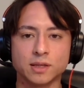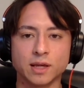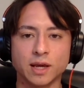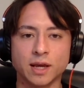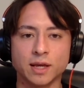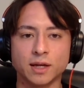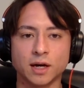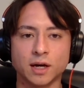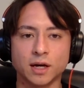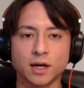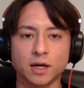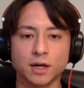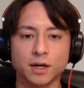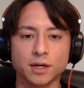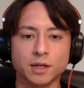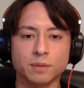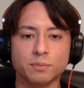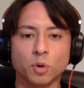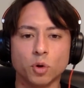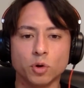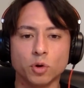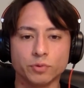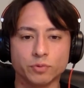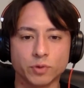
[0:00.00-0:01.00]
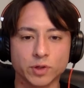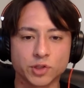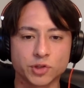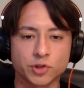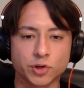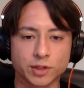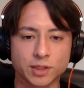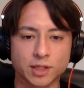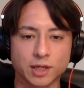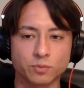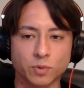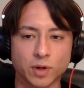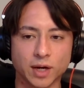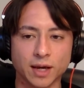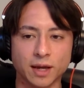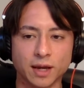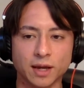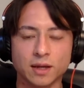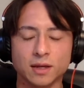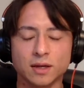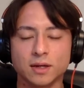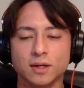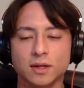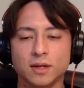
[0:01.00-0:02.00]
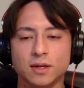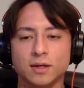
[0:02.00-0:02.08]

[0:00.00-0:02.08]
in a more restricted way,